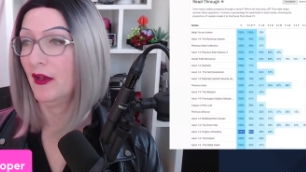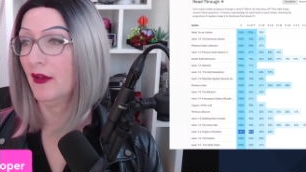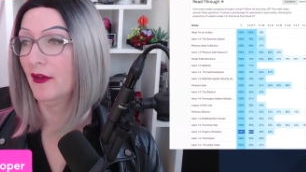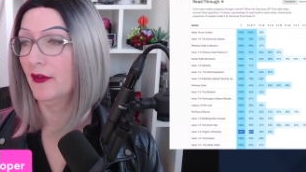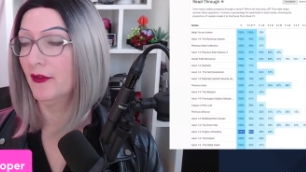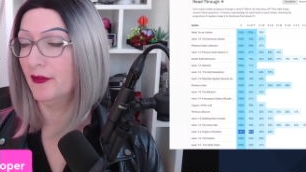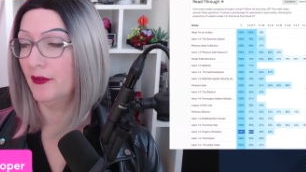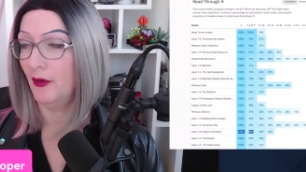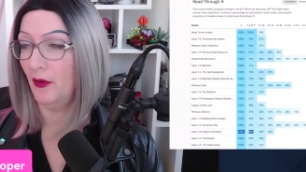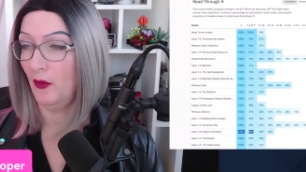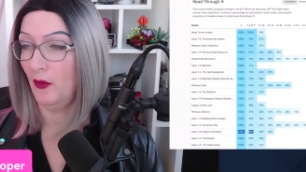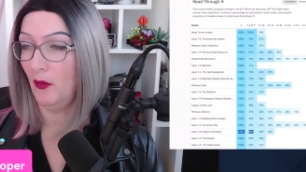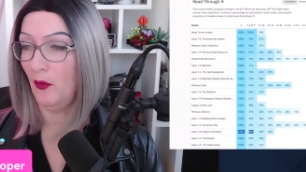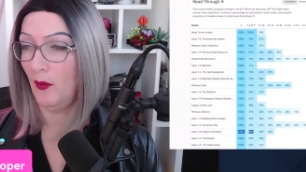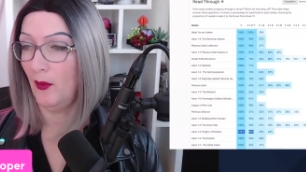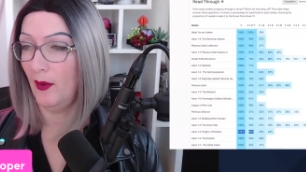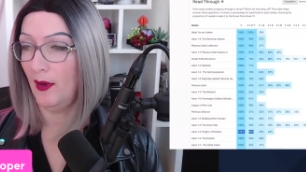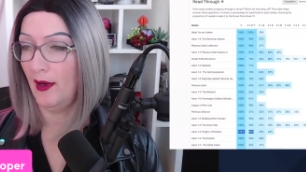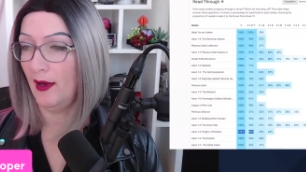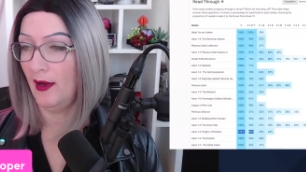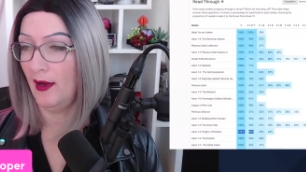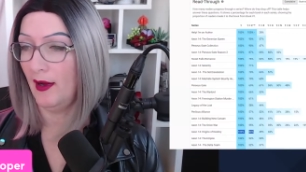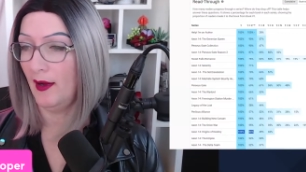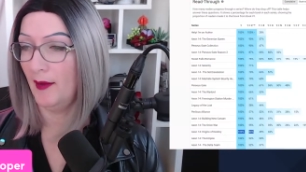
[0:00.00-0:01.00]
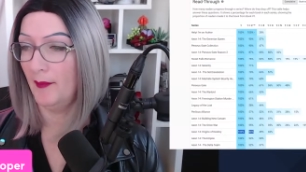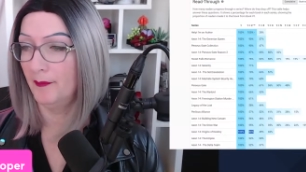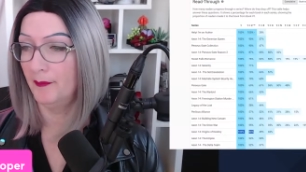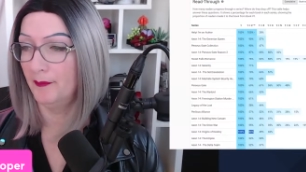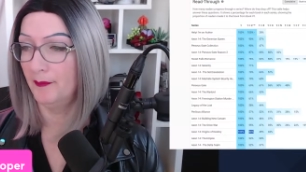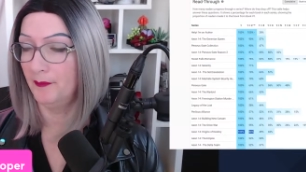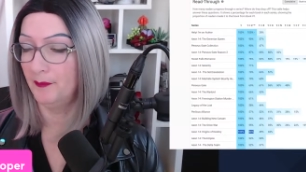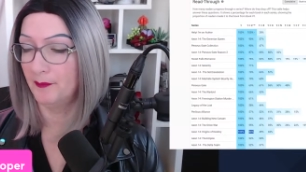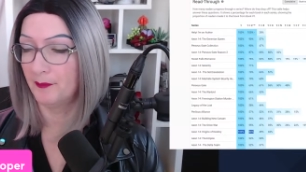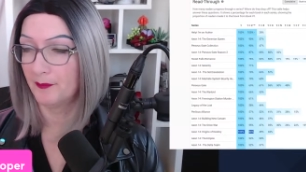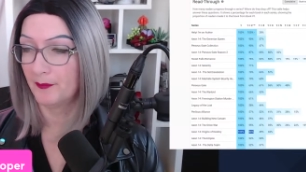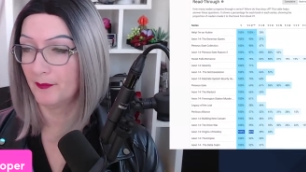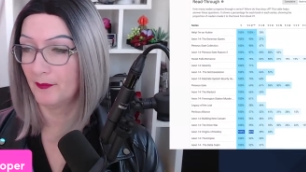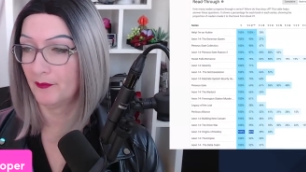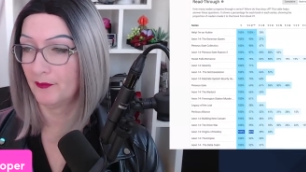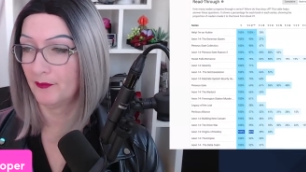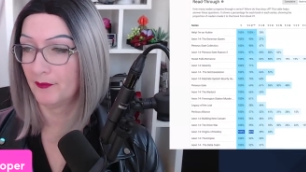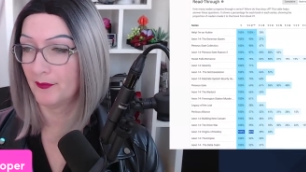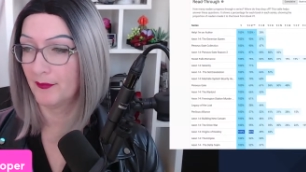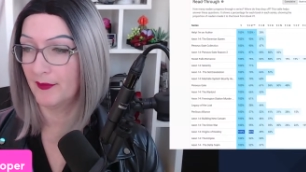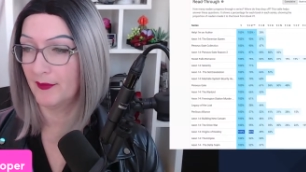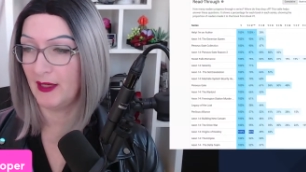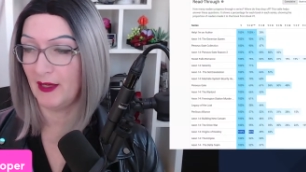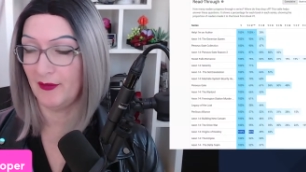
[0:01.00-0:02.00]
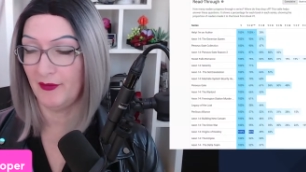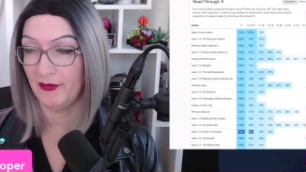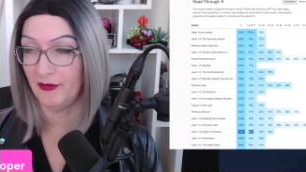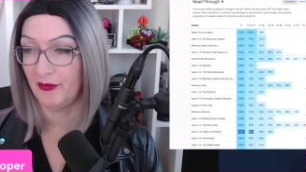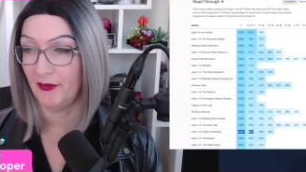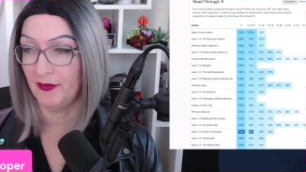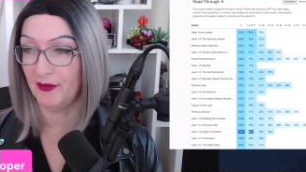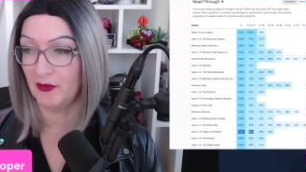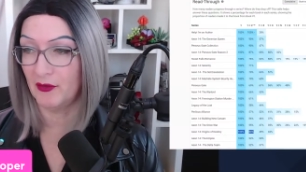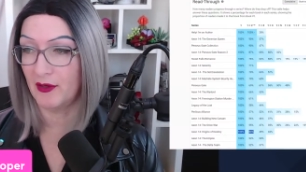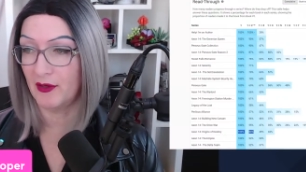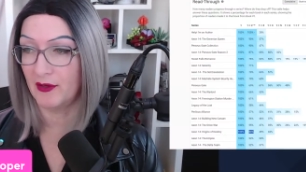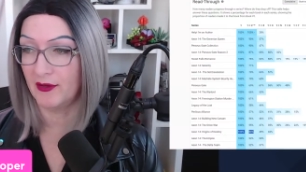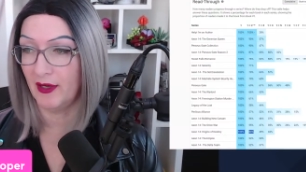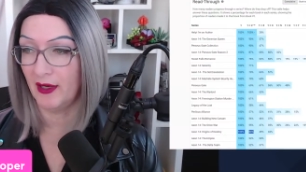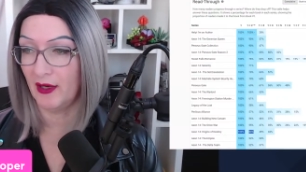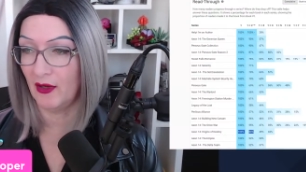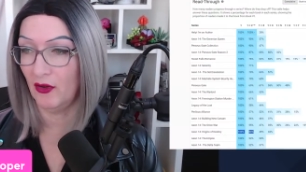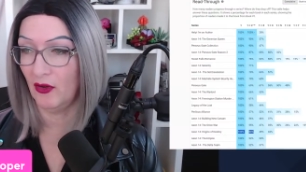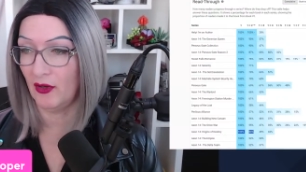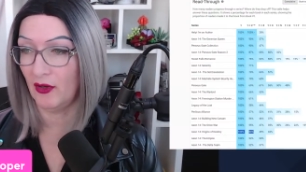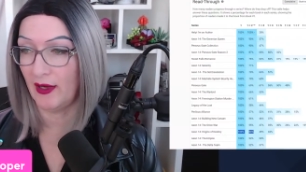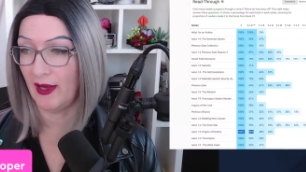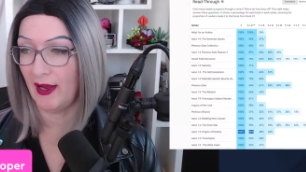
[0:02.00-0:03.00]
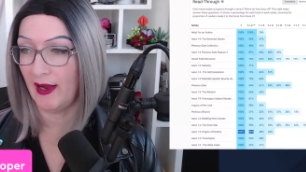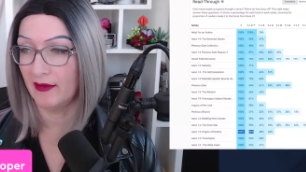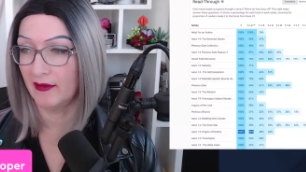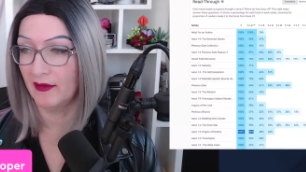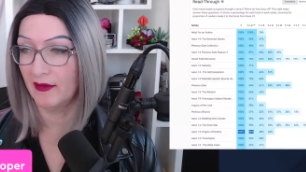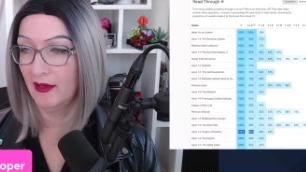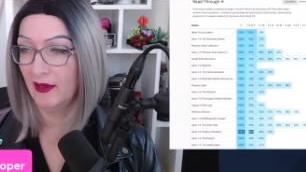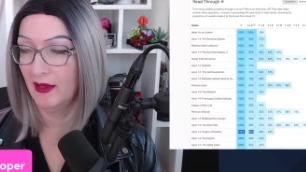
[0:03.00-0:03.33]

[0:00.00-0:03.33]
So definitely something you could take a look at.